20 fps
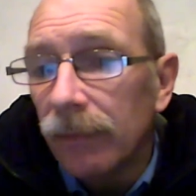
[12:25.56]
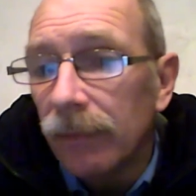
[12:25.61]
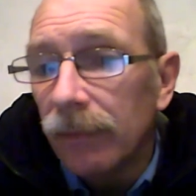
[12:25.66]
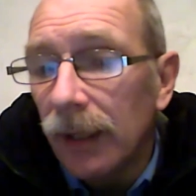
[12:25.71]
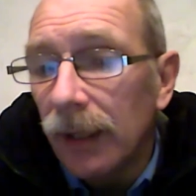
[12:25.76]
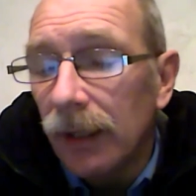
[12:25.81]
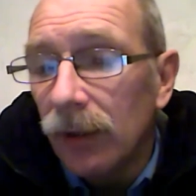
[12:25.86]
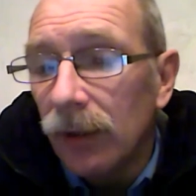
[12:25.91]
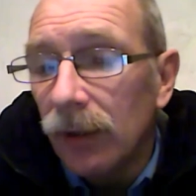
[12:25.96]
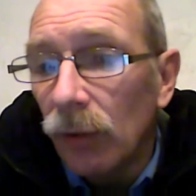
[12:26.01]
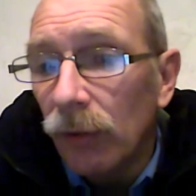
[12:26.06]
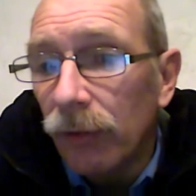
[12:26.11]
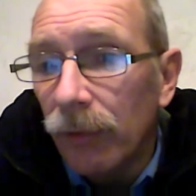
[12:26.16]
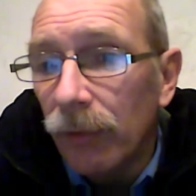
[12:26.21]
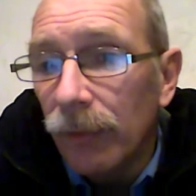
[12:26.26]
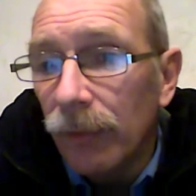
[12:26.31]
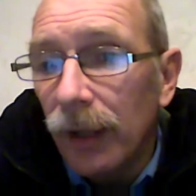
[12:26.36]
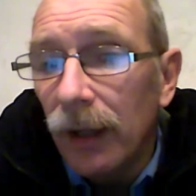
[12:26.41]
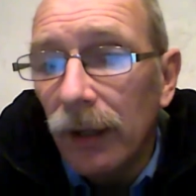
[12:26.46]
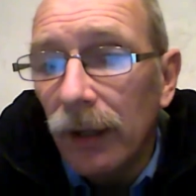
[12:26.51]
in North
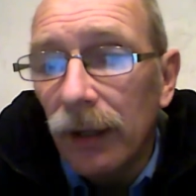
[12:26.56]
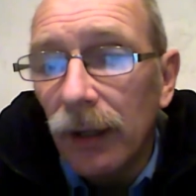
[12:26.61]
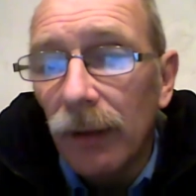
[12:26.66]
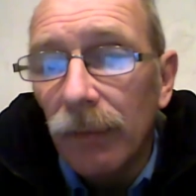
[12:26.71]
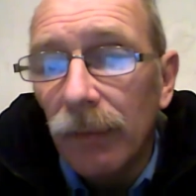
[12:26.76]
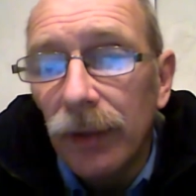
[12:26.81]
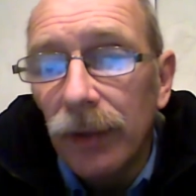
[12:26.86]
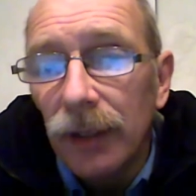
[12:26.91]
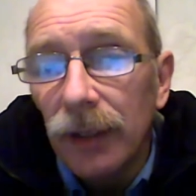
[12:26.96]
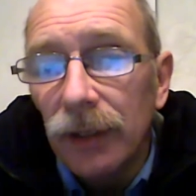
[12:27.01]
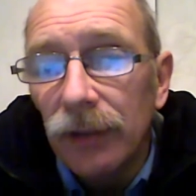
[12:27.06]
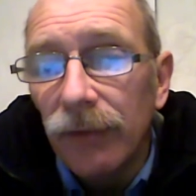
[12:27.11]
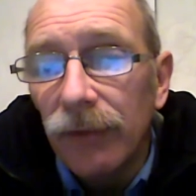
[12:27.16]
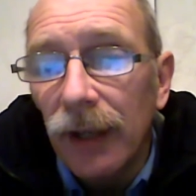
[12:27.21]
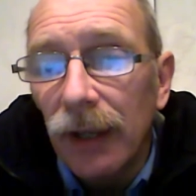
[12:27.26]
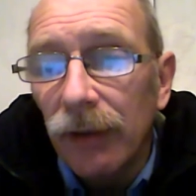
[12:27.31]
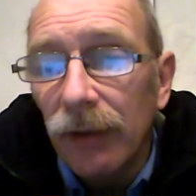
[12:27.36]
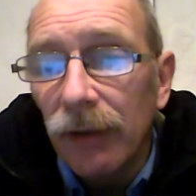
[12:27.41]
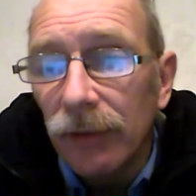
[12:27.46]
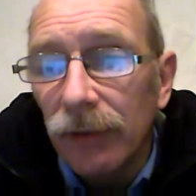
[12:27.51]
America, but it's
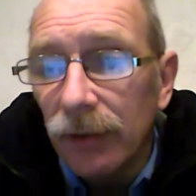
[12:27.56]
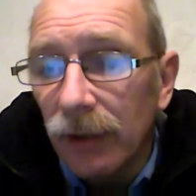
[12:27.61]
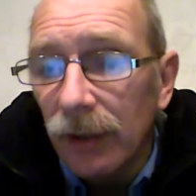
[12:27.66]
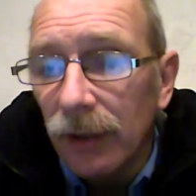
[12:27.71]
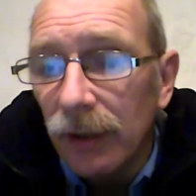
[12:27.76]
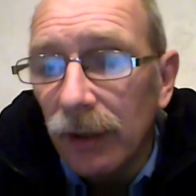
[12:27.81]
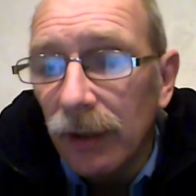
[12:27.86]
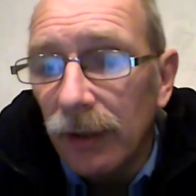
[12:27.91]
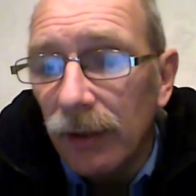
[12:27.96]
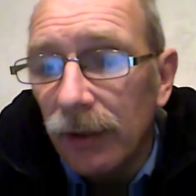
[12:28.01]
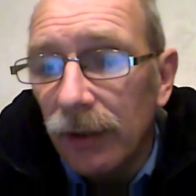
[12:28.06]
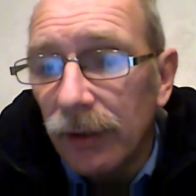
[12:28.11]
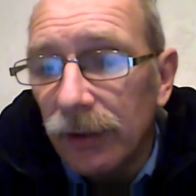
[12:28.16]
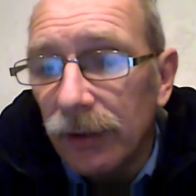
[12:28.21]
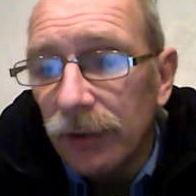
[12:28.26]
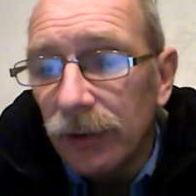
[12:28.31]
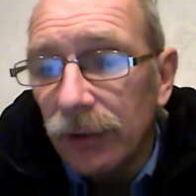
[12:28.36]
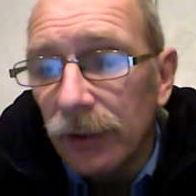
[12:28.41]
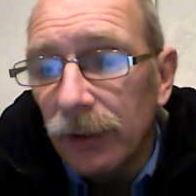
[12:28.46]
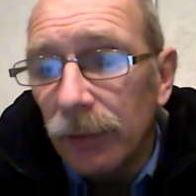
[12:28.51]
found, and this
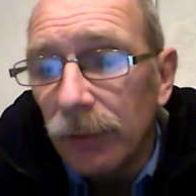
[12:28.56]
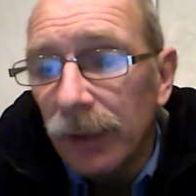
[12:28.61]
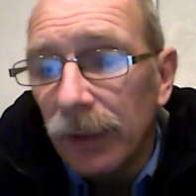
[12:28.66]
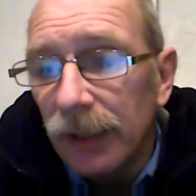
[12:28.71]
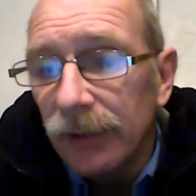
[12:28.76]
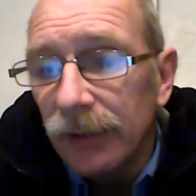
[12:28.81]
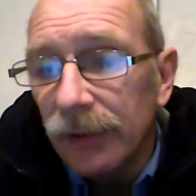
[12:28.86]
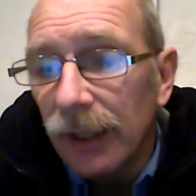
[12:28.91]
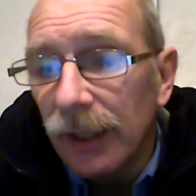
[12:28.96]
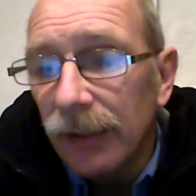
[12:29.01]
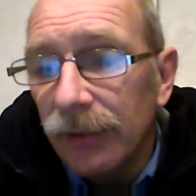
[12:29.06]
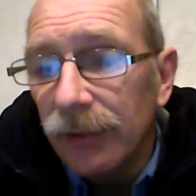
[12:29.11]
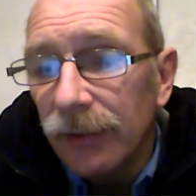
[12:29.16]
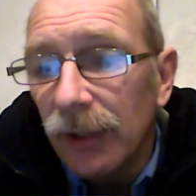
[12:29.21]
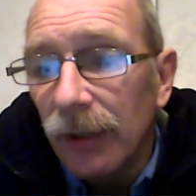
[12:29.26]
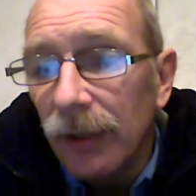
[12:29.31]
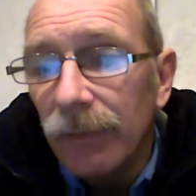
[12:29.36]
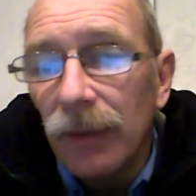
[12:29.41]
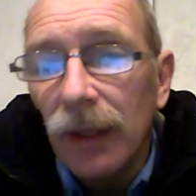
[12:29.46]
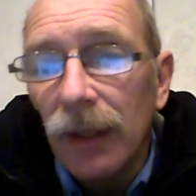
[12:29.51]
is the Tapete
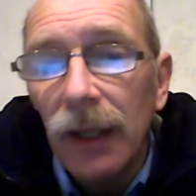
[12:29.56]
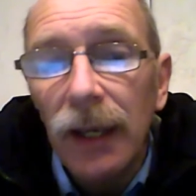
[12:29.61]
sandstone,